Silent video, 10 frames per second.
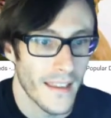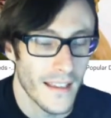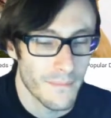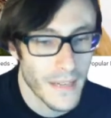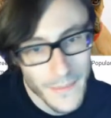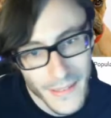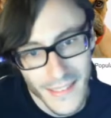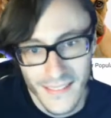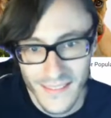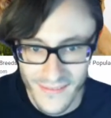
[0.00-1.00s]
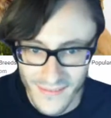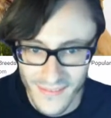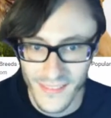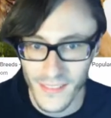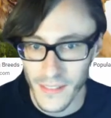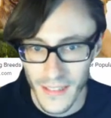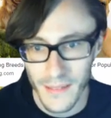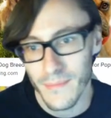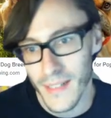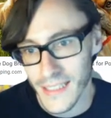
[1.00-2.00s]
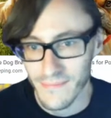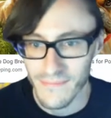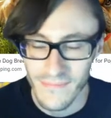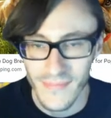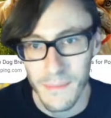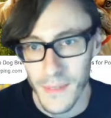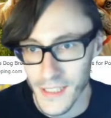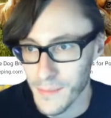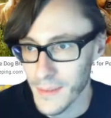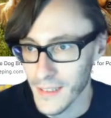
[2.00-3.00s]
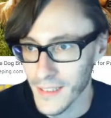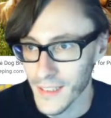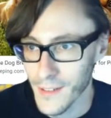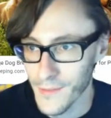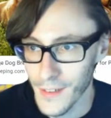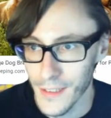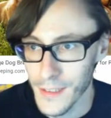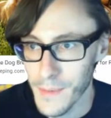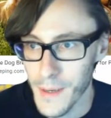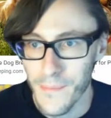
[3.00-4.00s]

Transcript: Maybe. Well, they might just be looking cute for a little bit.